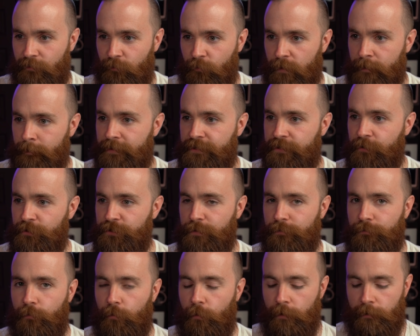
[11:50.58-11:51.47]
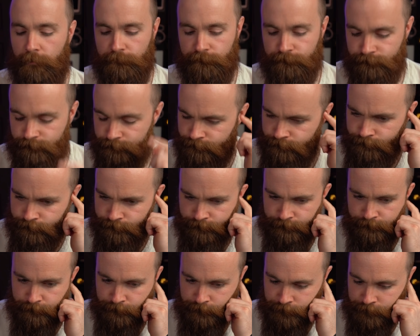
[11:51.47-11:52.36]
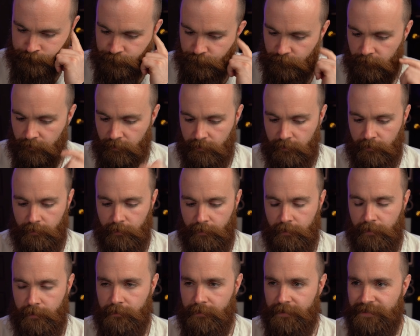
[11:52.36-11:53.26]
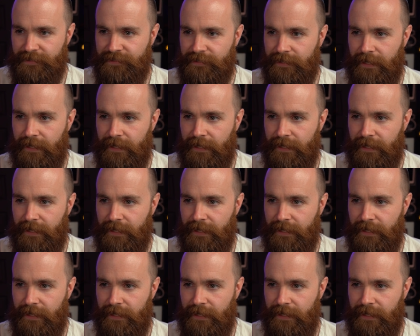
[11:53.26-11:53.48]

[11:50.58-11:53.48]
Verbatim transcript: What am I searching for? Hmm, let's